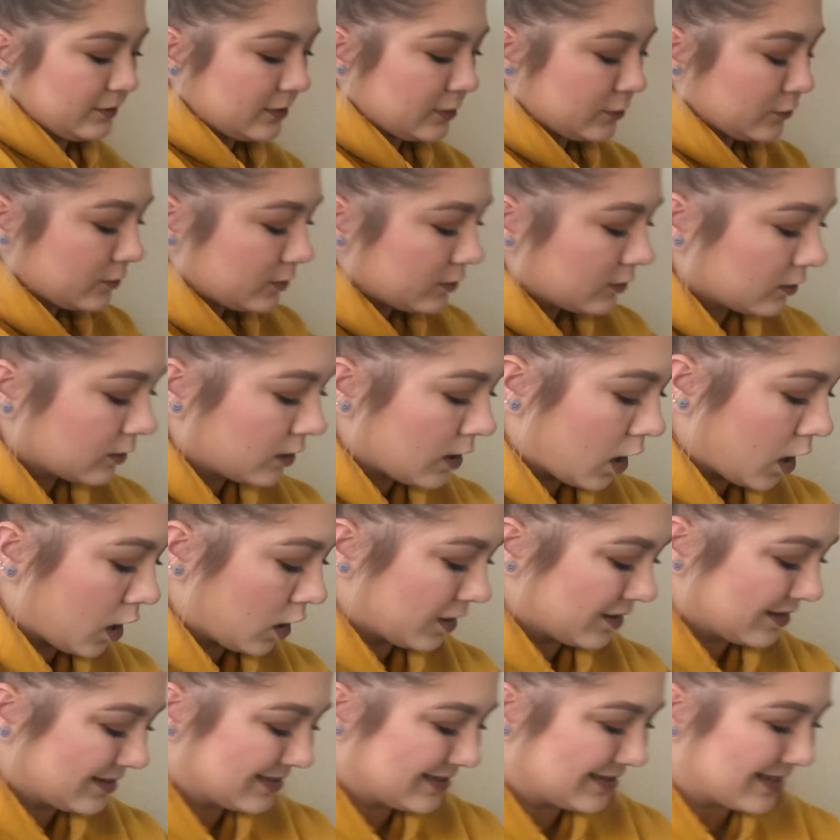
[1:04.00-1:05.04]
what their little
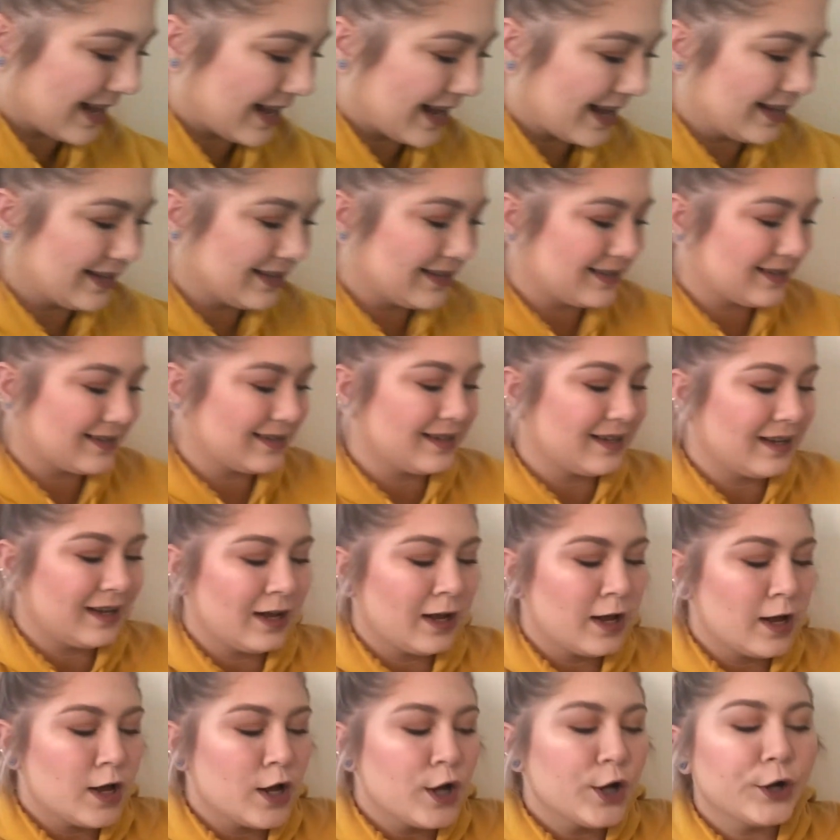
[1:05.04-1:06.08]
card says.
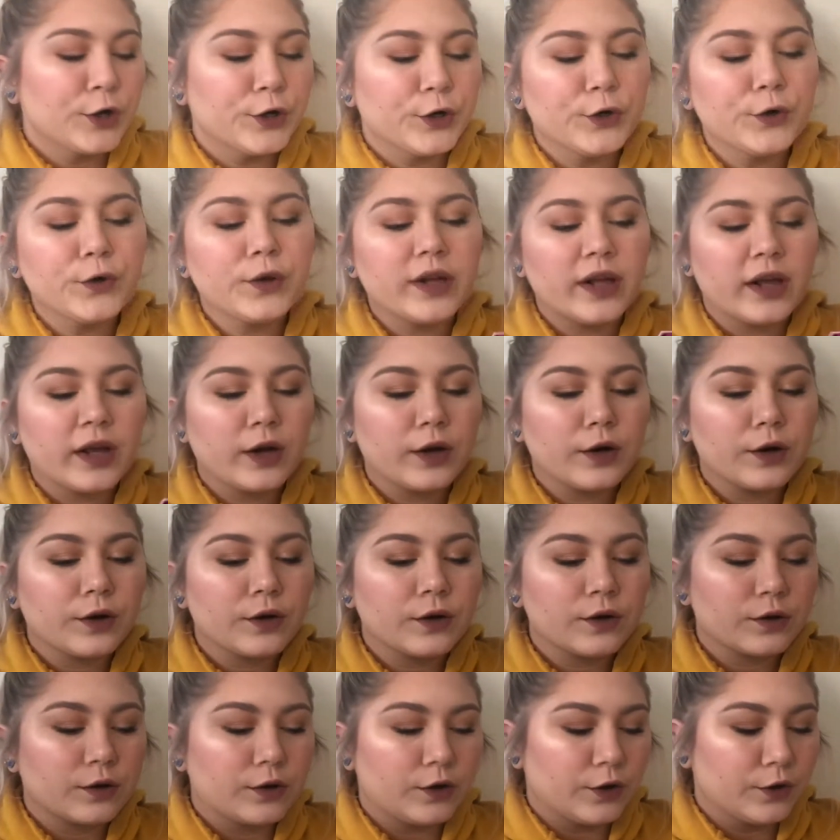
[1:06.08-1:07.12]
New
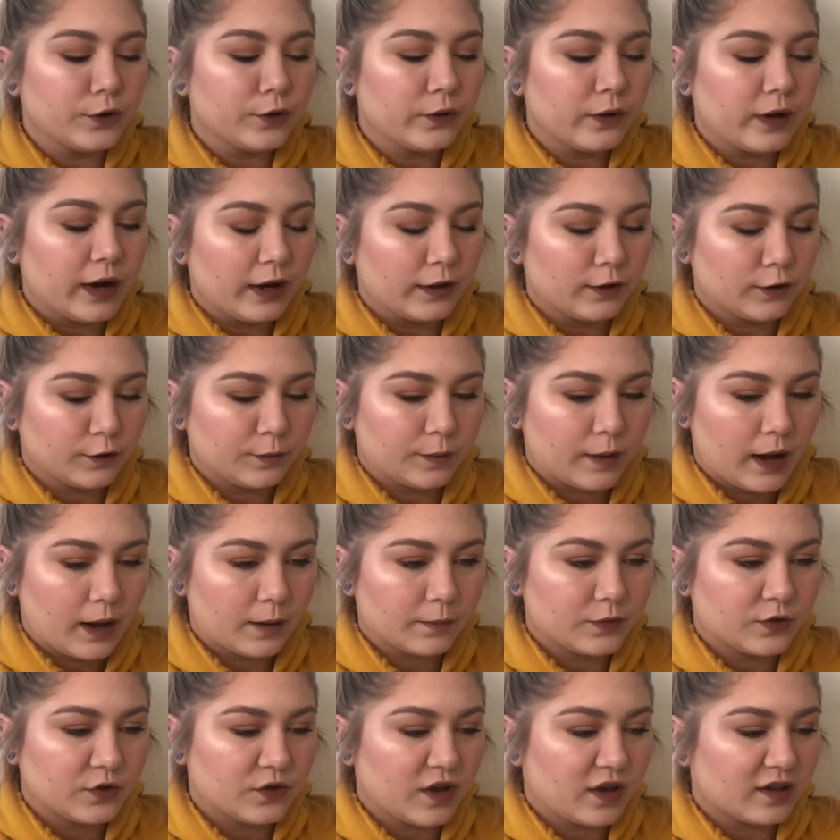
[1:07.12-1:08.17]
Year, New
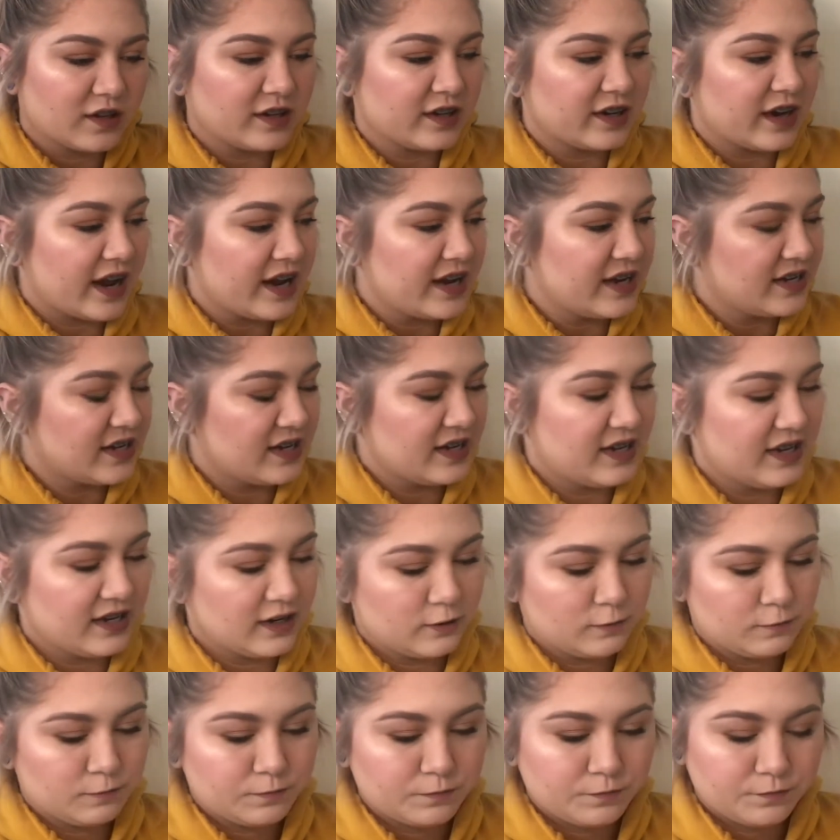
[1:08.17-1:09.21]
ColourPop
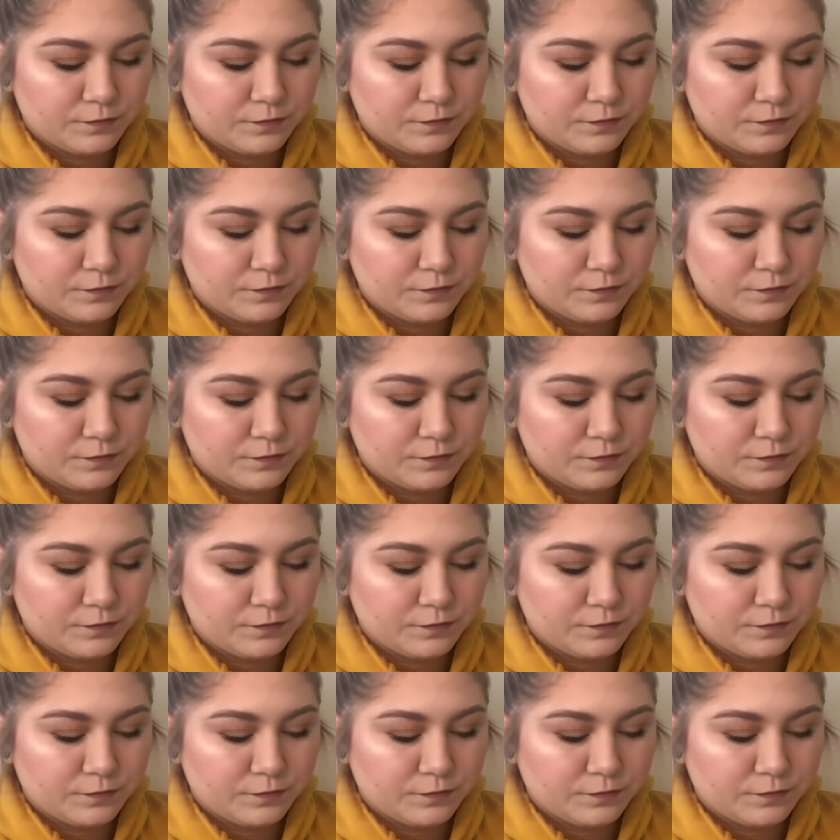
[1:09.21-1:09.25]
2019.